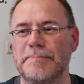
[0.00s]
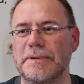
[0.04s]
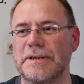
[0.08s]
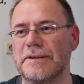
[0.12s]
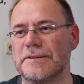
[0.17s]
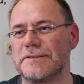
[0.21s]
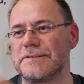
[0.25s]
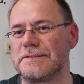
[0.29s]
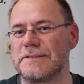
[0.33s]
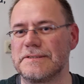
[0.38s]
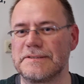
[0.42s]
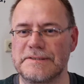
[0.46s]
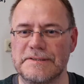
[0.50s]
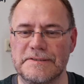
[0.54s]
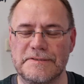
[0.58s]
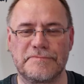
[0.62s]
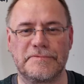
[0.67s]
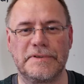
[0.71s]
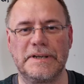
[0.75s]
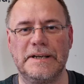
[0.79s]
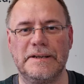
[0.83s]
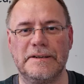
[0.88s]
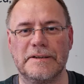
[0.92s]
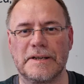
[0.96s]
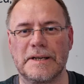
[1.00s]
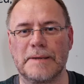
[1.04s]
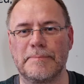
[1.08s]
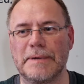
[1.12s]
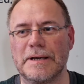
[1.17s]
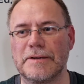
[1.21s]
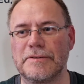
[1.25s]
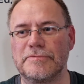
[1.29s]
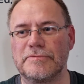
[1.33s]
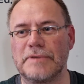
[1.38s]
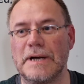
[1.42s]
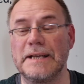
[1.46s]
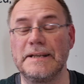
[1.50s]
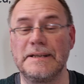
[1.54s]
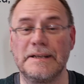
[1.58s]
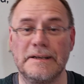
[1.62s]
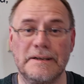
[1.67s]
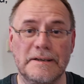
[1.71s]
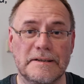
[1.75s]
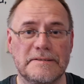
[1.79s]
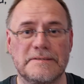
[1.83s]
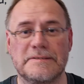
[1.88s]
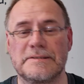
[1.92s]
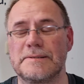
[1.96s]
because this is really not about
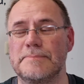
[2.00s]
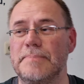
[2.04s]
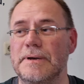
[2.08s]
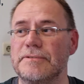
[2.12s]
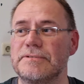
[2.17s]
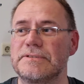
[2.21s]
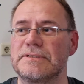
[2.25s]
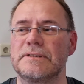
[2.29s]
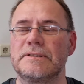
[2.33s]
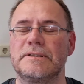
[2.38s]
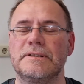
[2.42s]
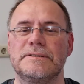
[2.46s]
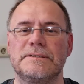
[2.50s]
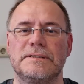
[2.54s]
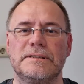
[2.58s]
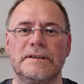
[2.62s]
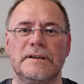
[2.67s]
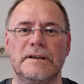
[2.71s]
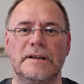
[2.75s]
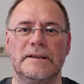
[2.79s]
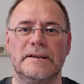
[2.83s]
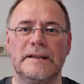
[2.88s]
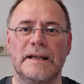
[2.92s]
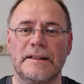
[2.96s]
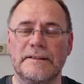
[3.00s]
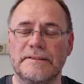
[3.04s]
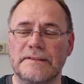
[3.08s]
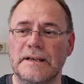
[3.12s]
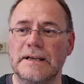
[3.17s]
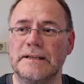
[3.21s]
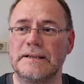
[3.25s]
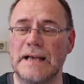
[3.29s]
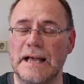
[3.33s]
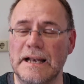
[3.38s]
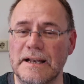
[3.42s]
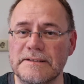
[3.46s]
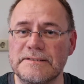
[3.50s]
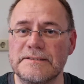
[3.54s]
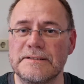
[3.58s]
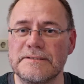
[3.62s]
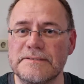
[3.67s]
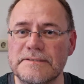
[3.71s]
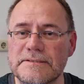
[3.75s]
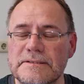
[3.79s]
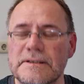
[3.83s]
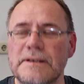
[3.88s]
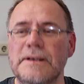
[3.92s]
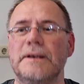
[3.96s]
writing, this is about statistical anal
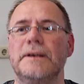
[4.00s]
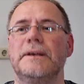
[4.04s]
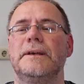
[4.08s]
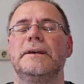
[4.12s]
analysis,